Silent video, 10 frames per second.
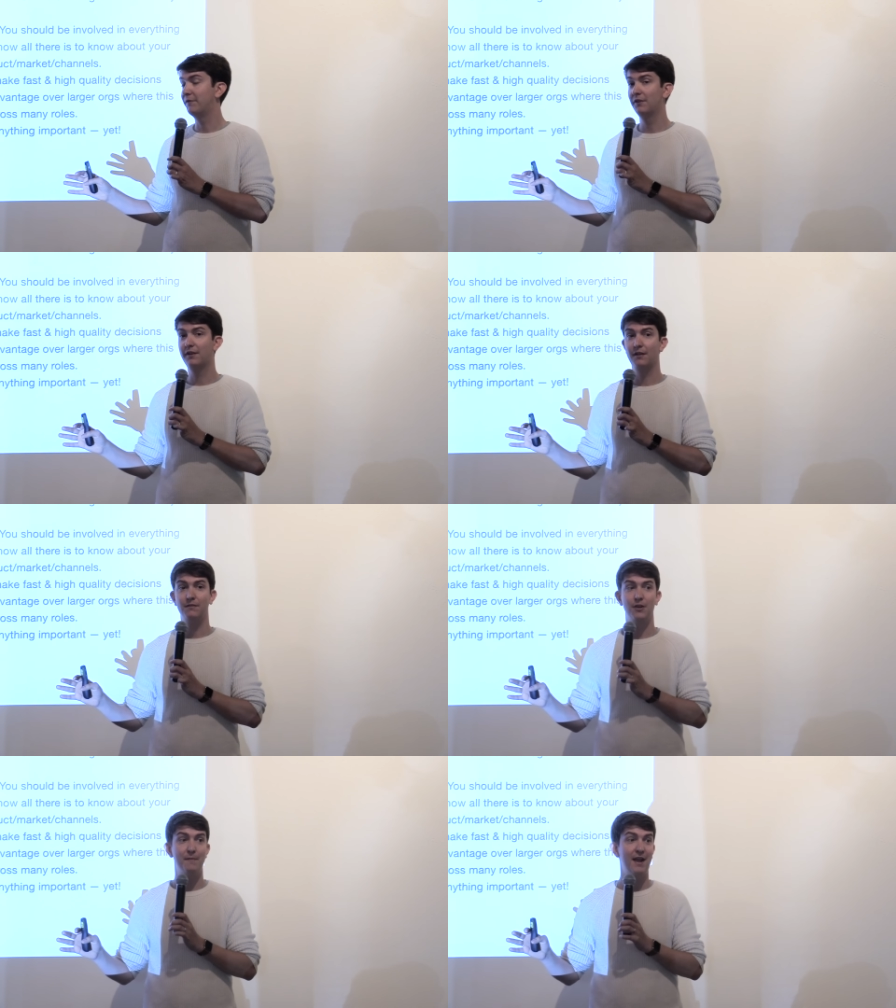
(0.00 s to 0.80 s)
if you look at,
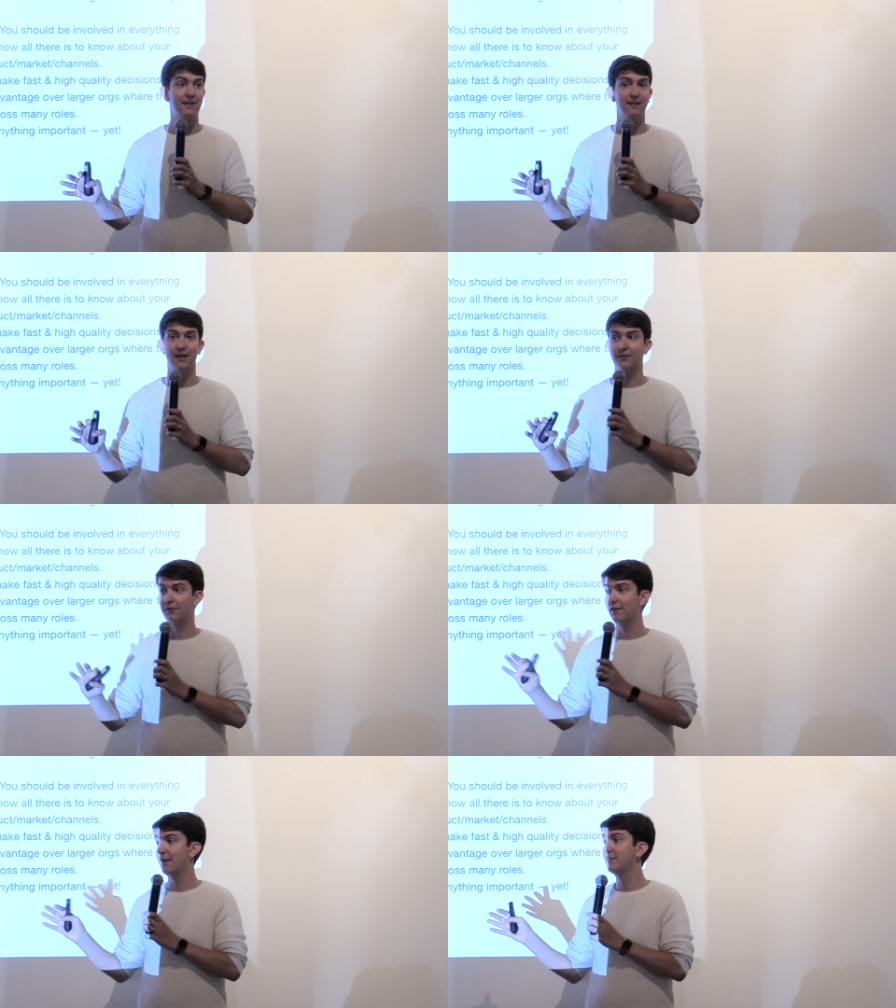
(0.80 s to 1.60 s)
back in the day,
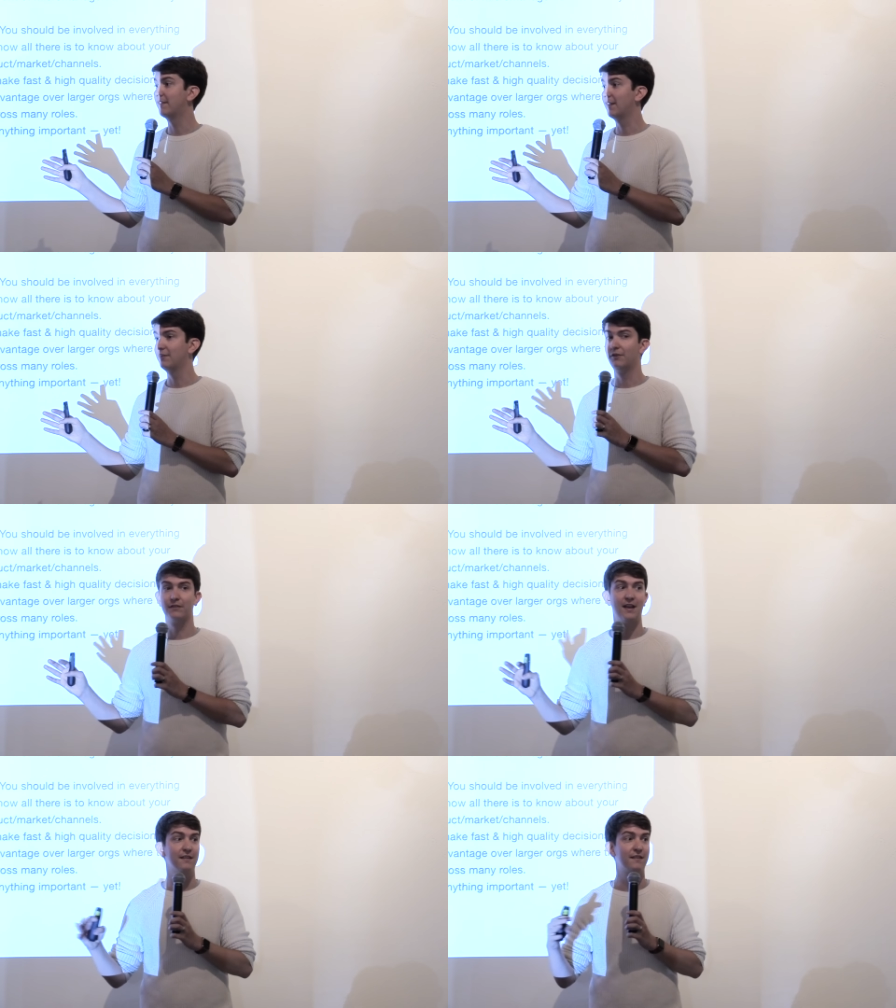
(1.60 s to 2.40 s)
37
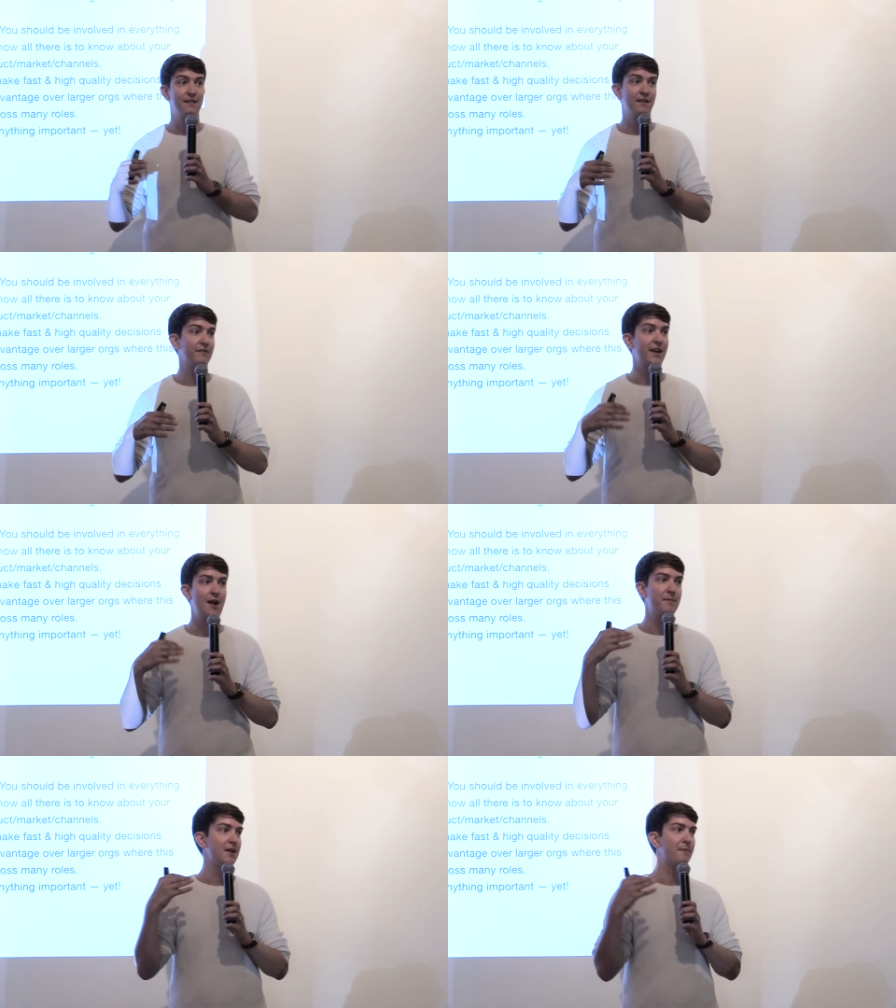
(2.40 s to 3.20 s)
Signals had this essay of like
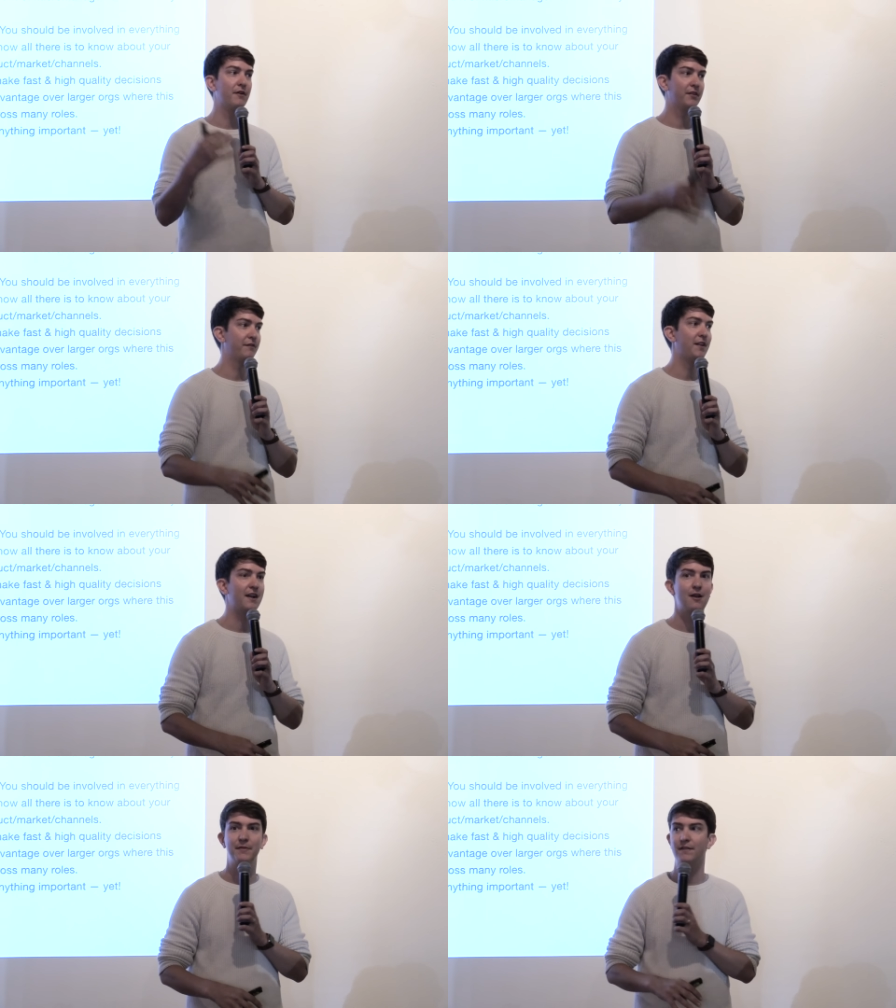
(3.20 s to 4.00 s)
how being a perfectly
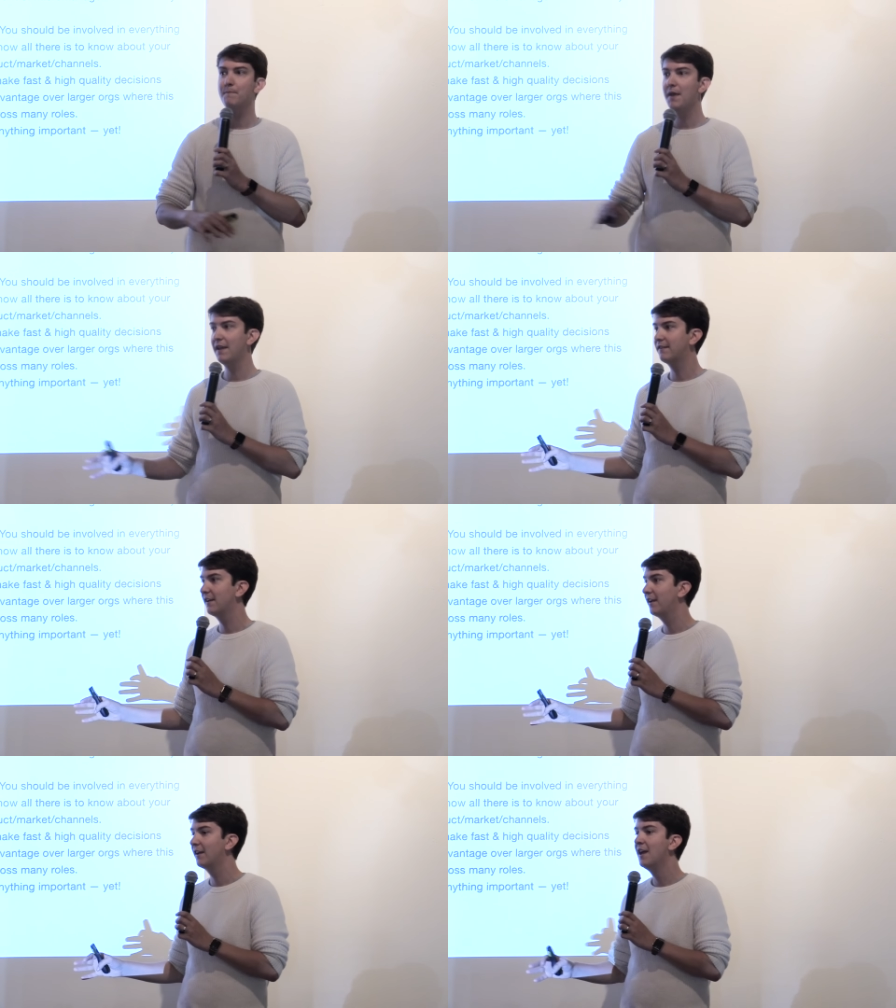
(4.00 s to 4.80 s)
flat company is
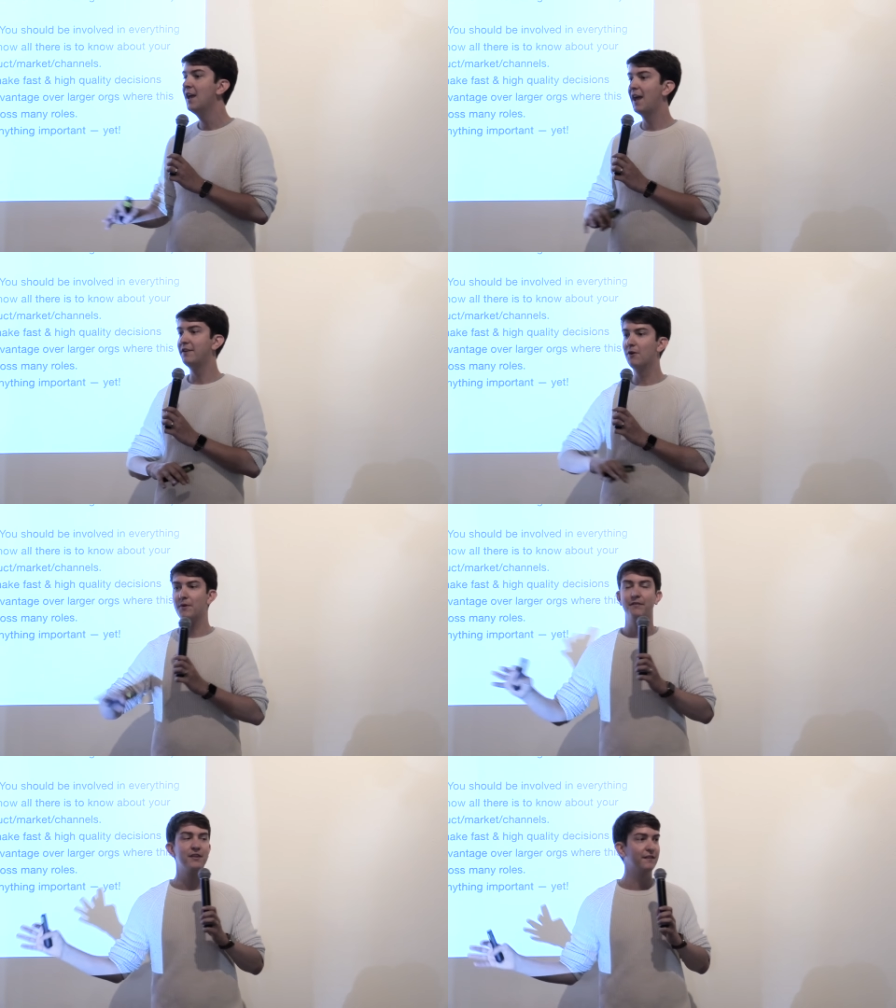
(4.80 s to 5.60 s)
amazing and no
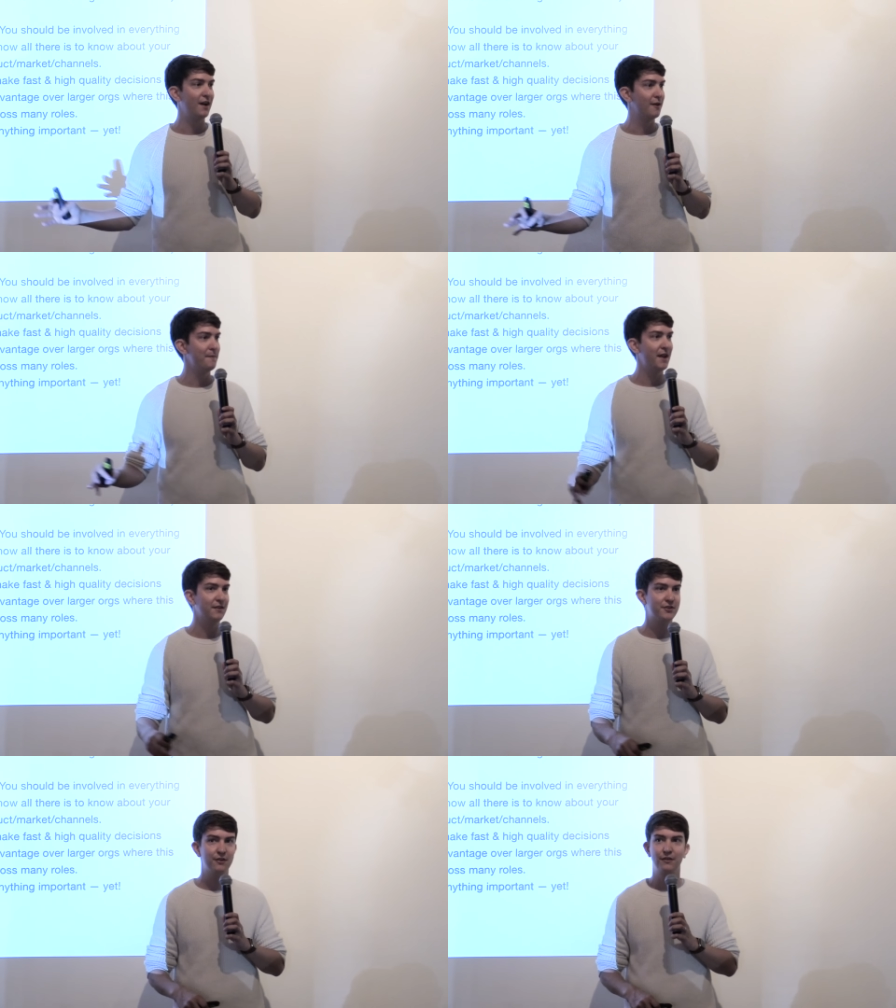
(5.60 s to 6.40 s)
one ever needs to hire
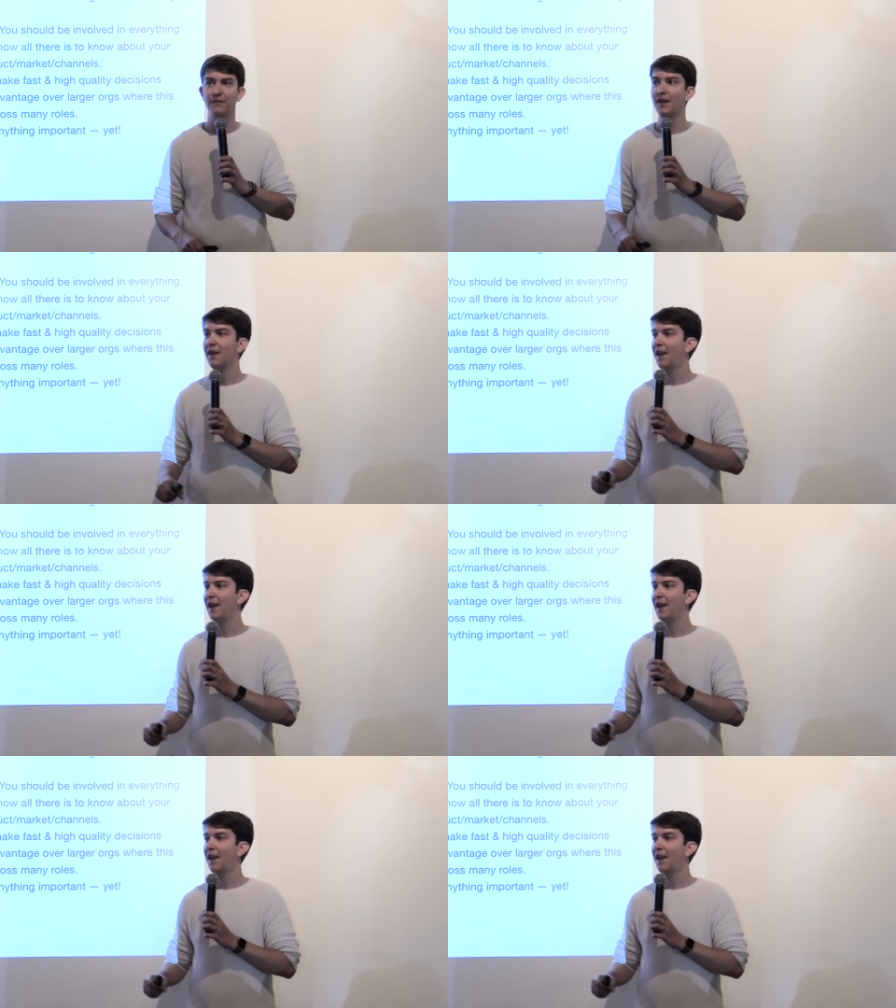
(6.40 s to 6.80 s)
managers.